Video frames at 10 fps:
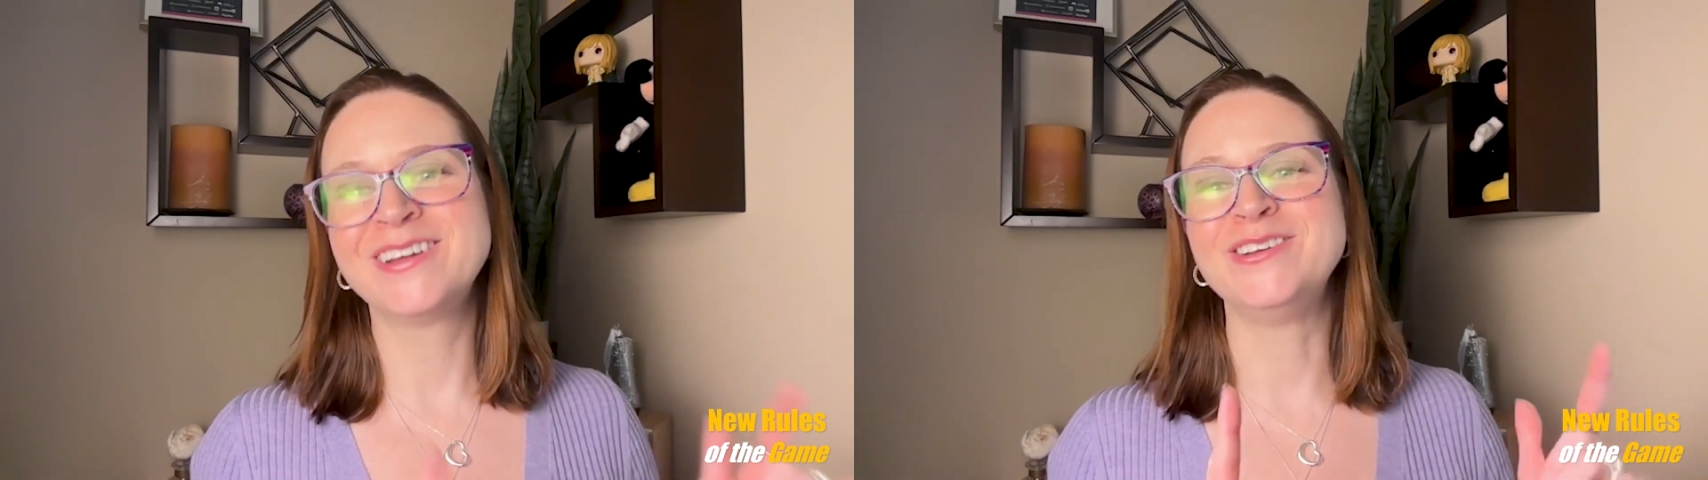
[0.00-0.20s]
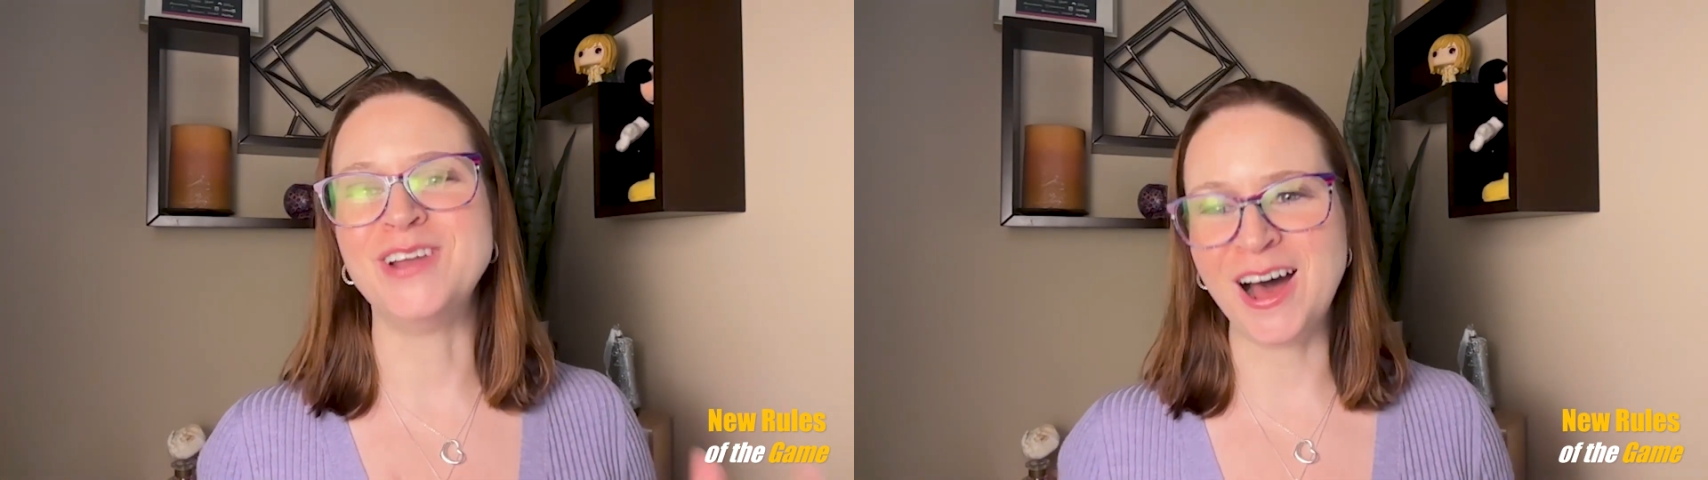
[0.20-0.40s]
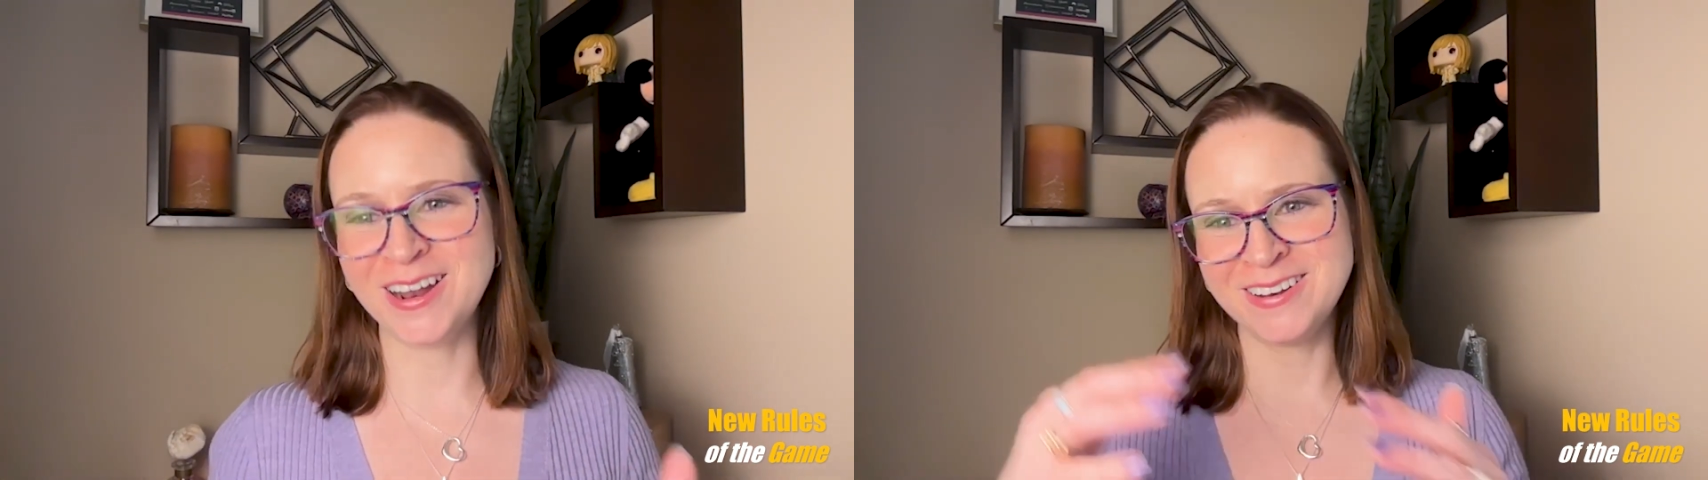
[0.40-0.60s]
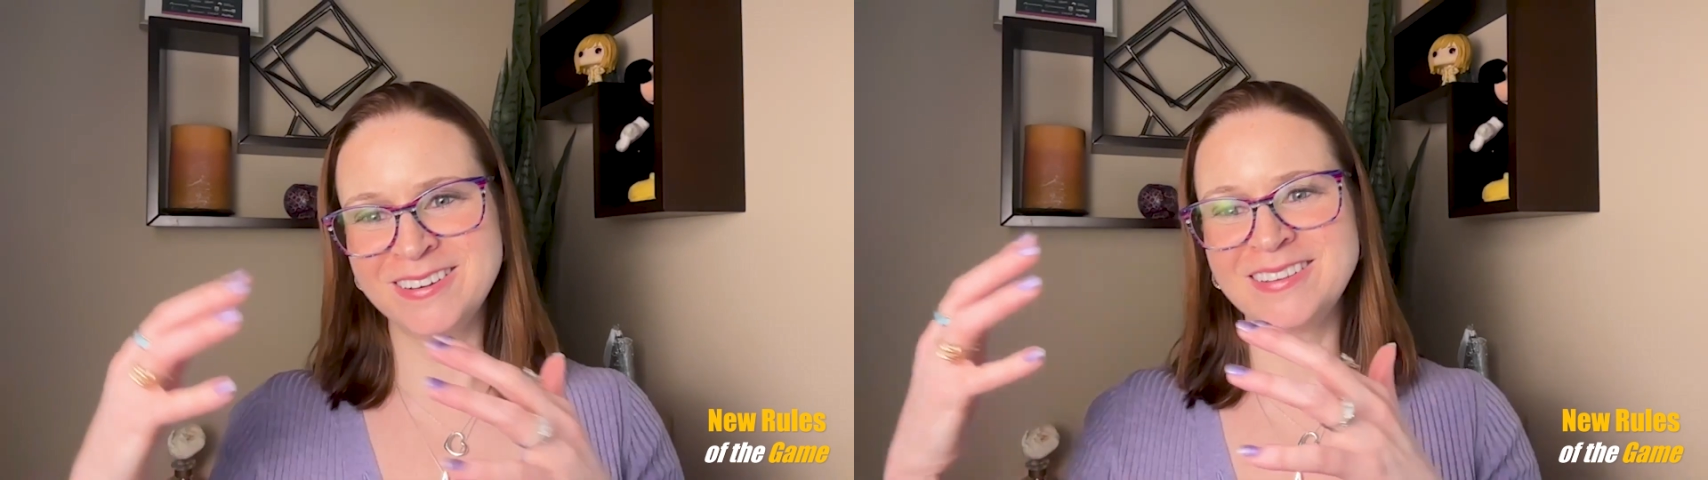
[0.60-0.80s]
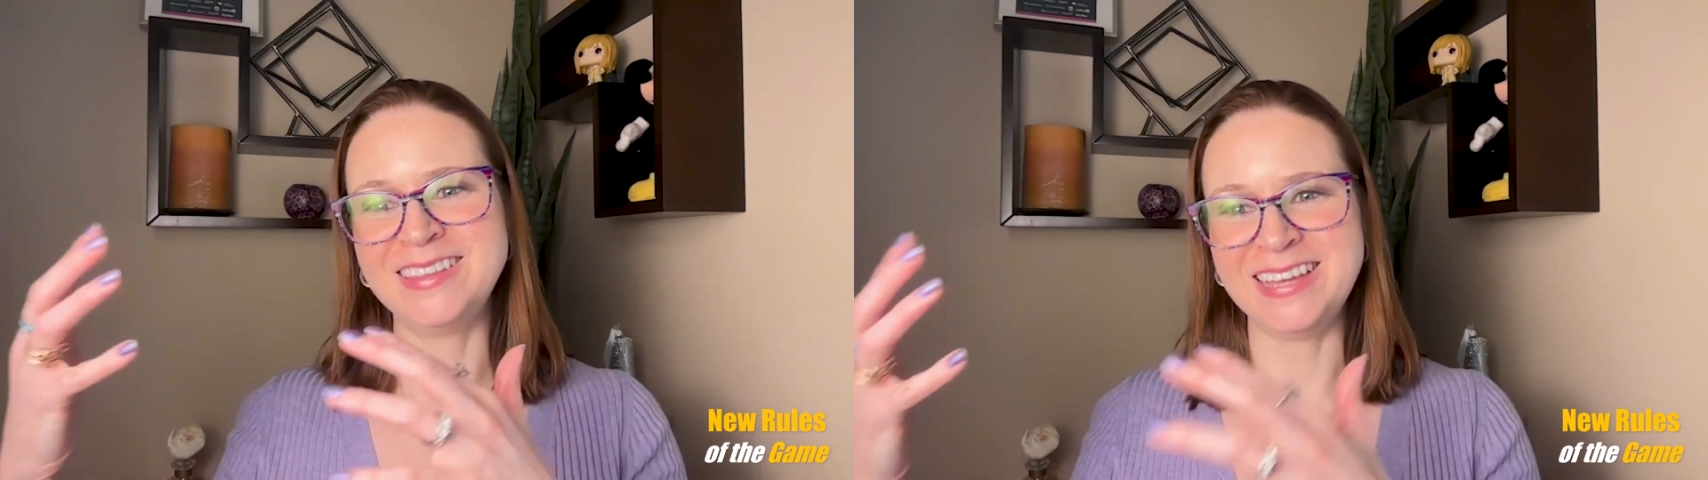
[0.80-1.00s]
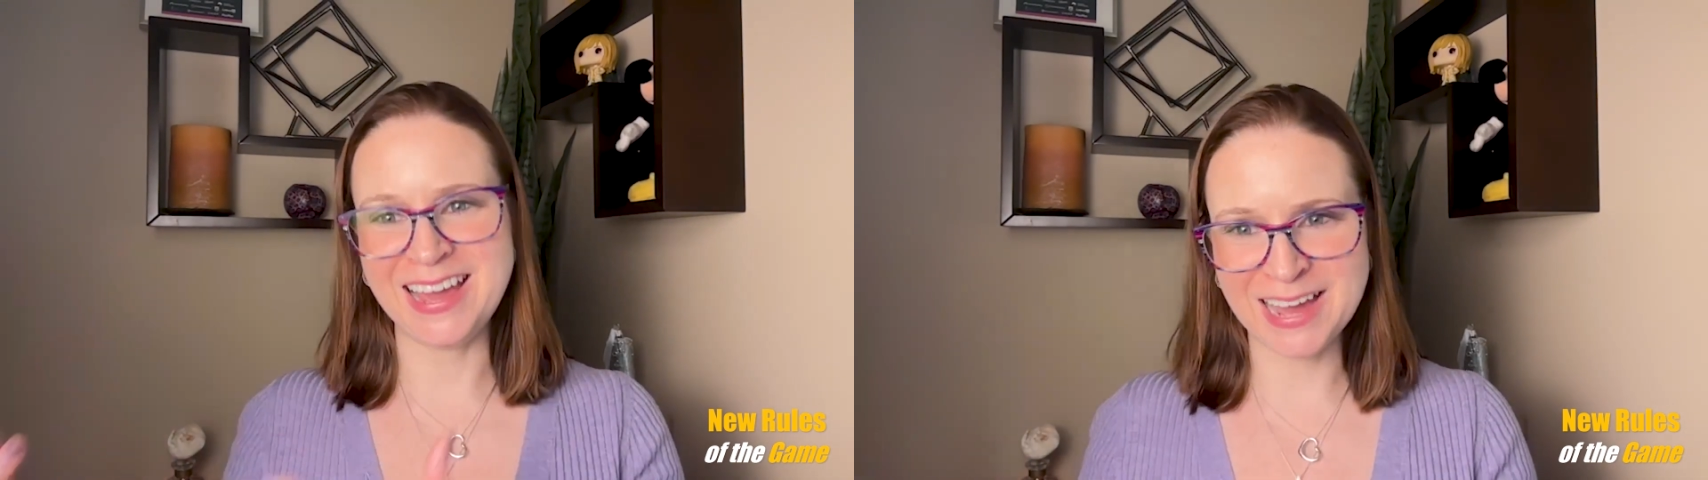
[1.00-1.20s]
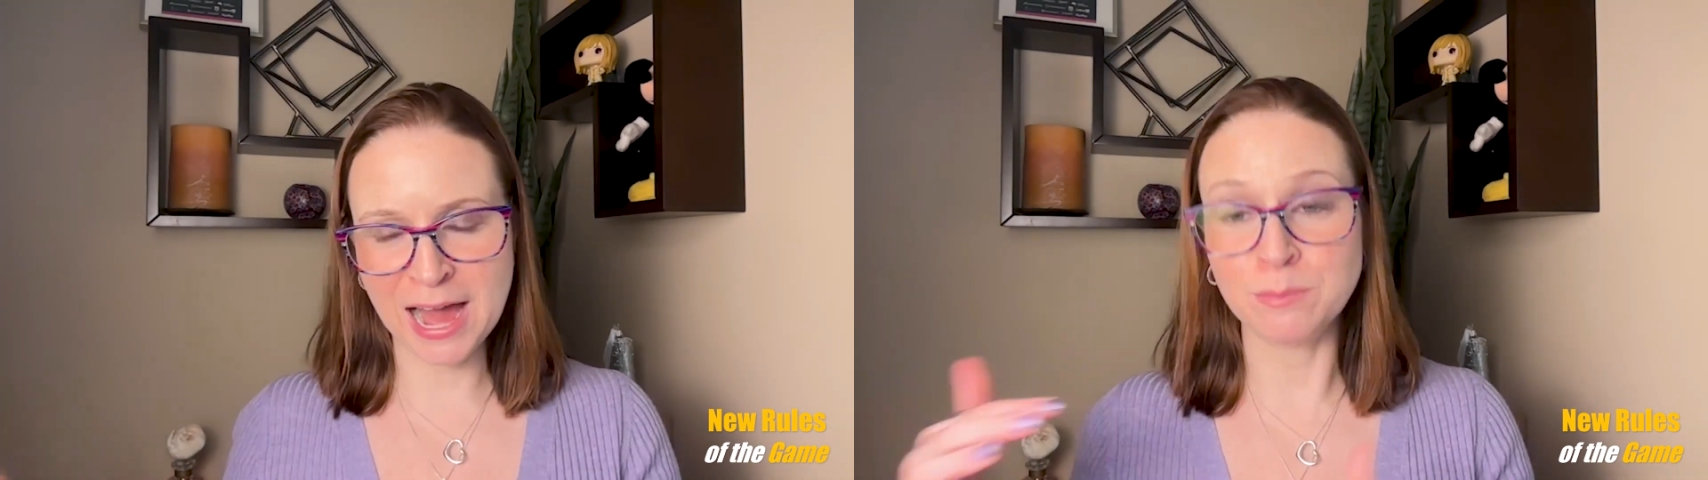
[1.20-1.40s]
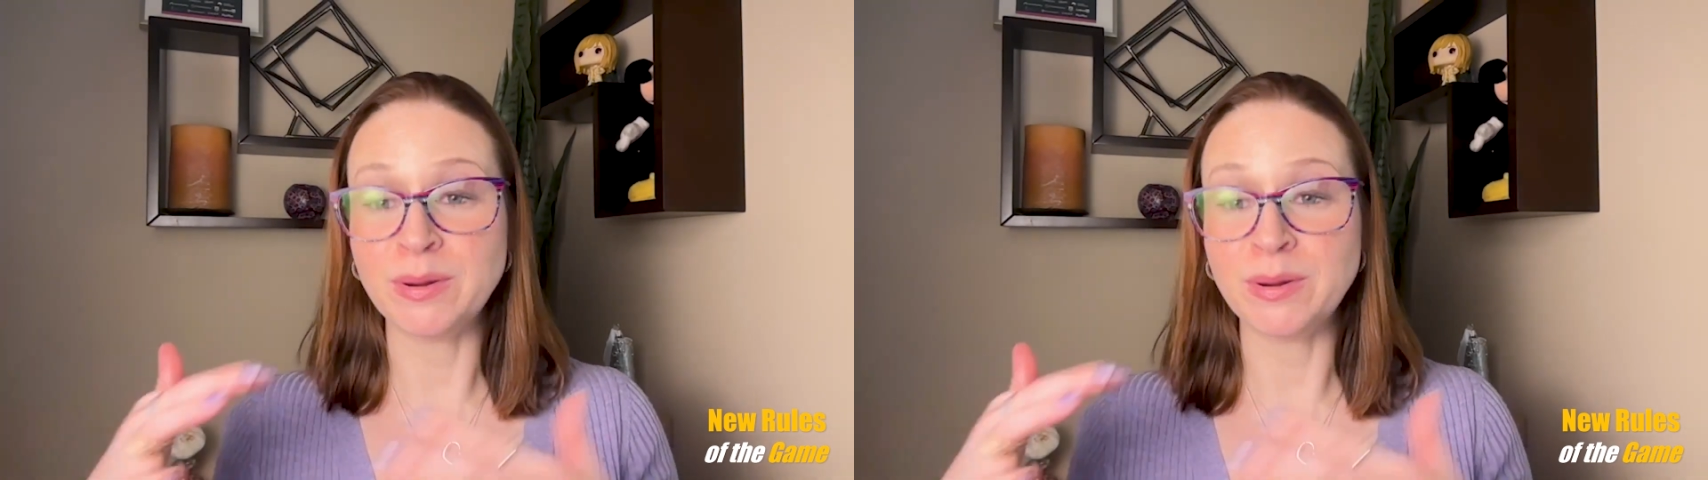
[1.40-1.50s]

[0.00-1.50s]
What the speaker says: not the AI.